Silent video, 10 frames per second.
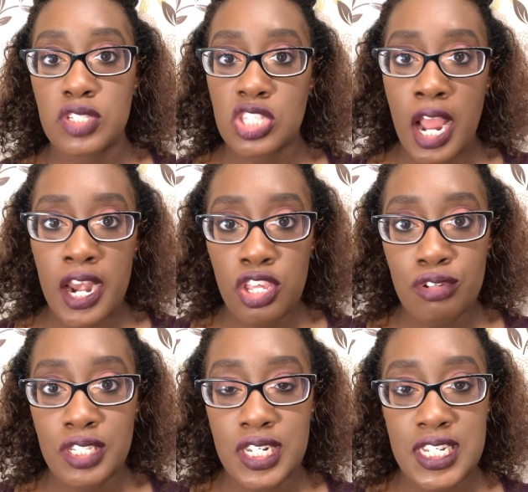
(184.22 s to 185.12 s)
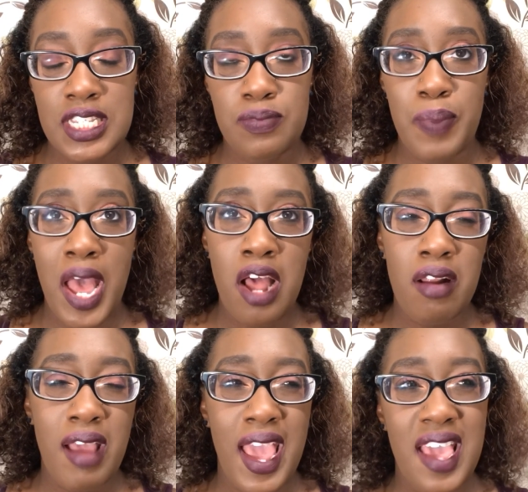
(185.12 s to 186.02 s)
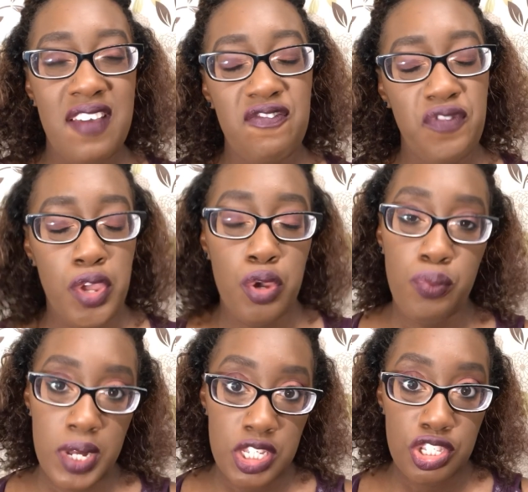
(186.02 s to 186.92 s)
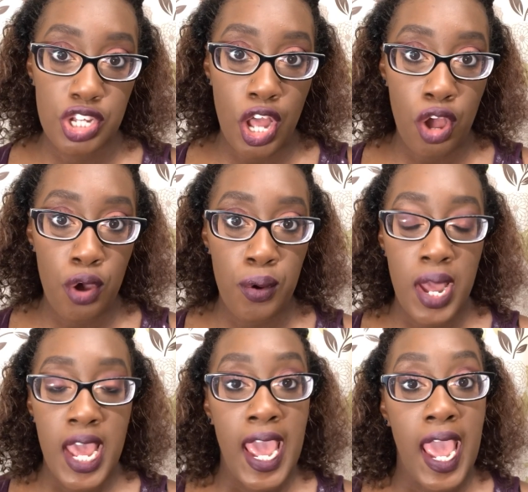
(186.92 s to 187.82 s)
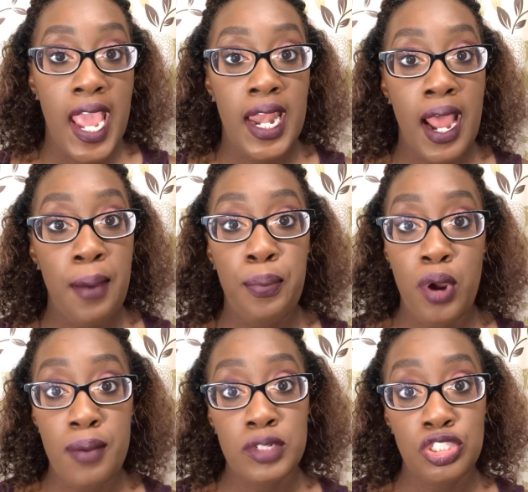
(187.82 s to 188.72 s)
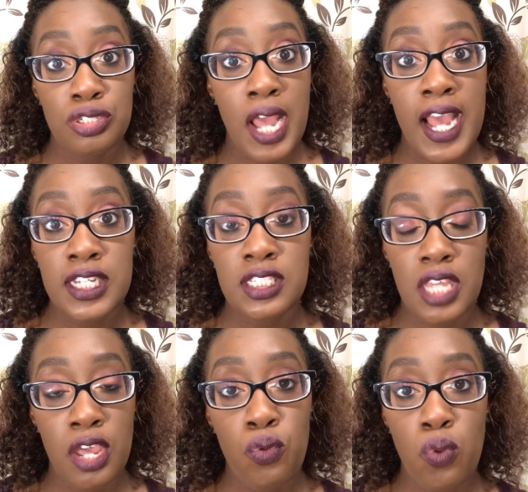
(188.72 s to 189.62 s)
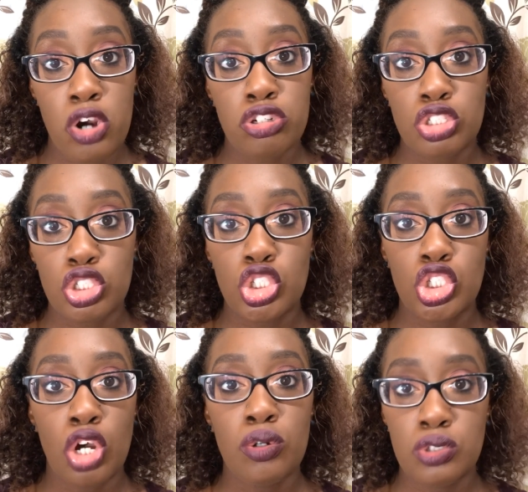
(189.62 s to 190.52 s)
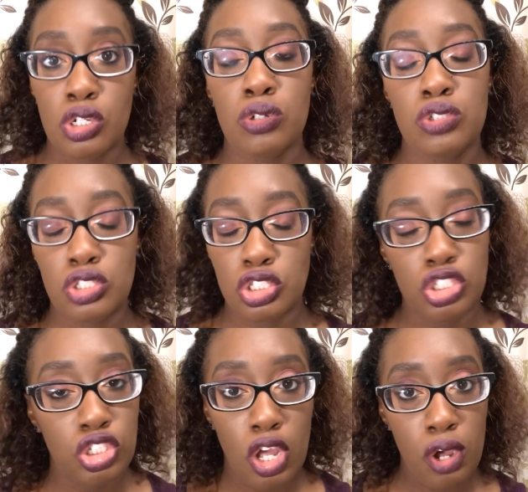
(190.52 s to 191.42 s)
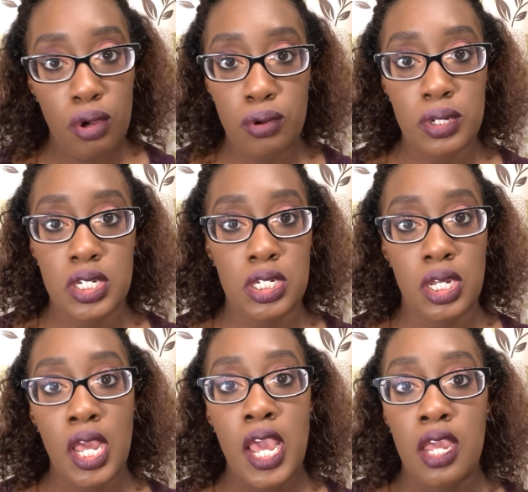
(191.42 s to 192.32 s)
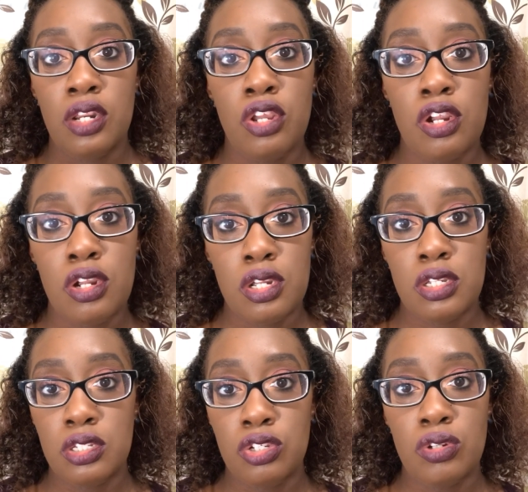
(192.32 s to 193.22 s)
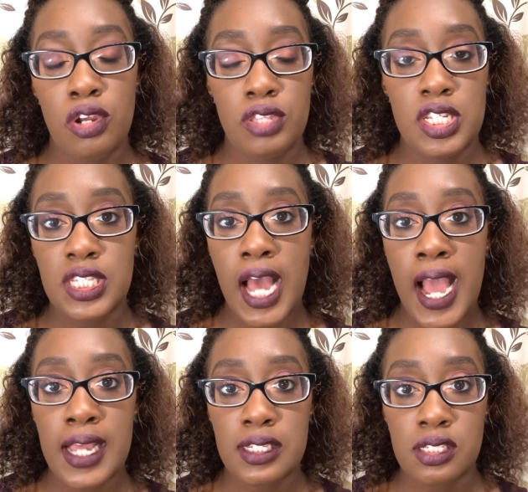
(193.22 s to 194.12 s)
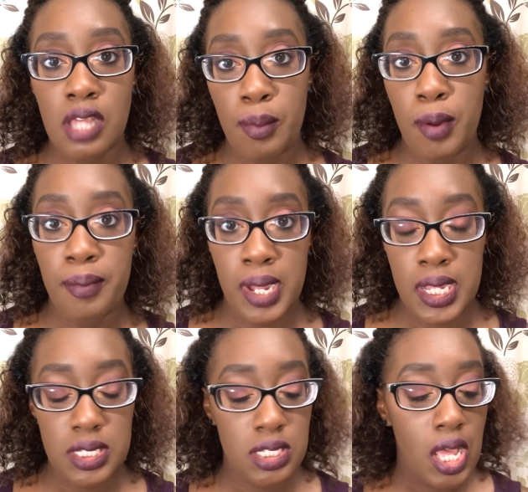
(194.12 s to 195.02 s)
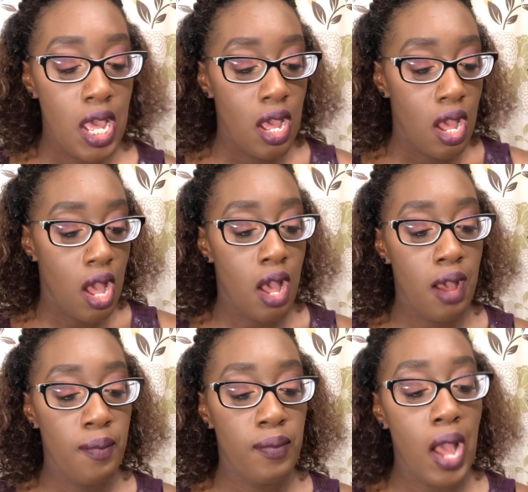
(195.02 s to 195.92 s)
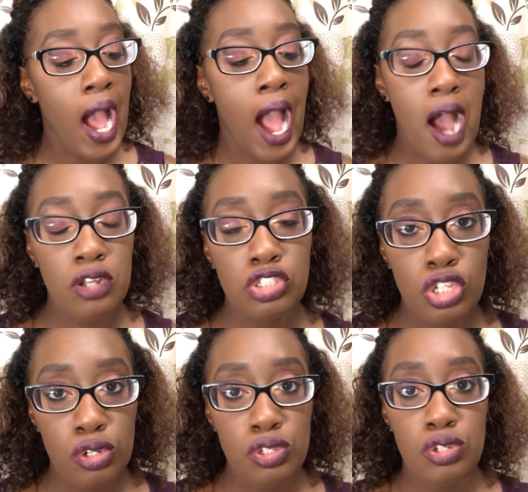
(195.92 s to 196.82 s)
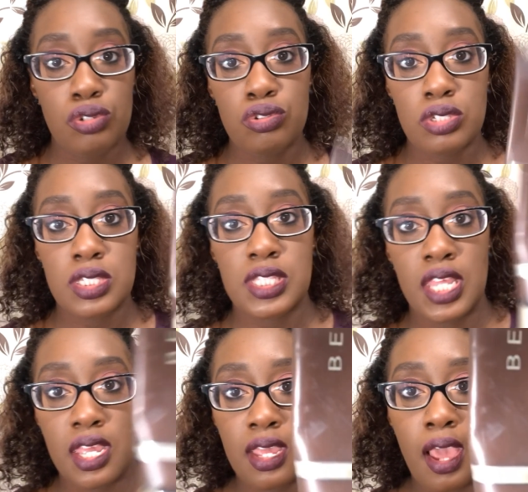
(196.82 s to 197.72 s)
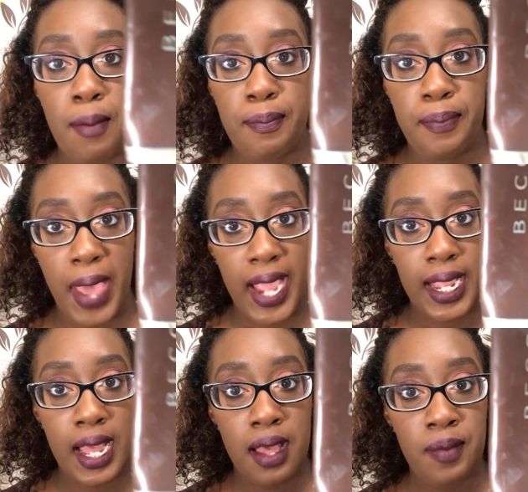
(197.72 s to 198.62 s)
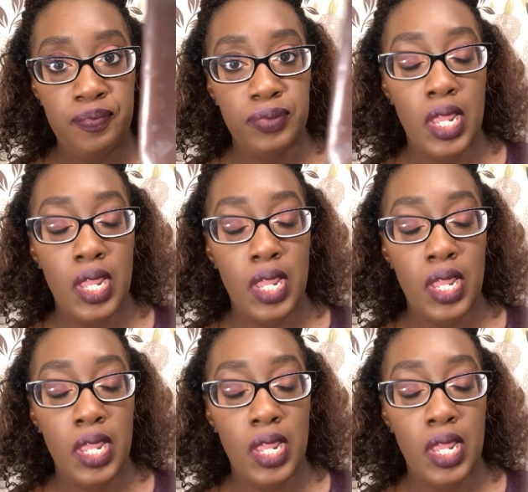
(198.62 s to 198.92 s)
started using this about a few weeks ago, and I promise you guys it works so good during these hot summer months. I also use the Becca